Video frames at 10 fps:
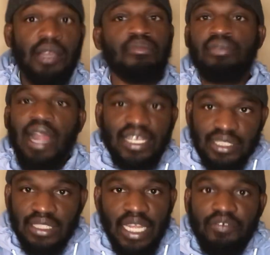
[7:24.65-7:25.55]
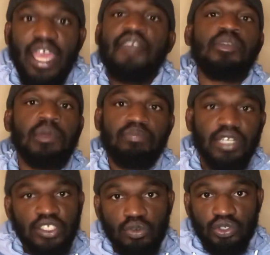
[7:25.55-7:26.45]
Bras does not even have to be
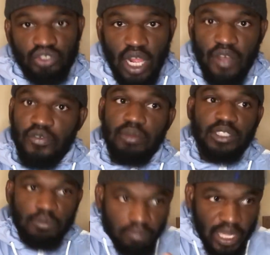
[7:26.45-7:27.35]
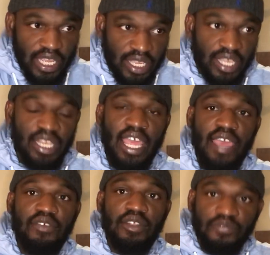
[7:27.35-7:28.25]
present on trial for them to play it and
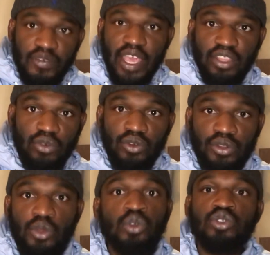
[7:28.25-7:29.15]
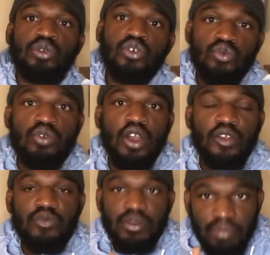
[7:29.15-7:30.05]
have an effect on those who are
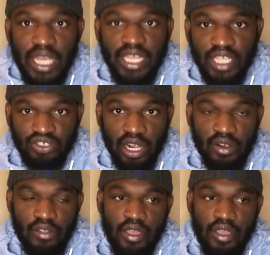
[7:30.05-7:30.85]
remaining at trial,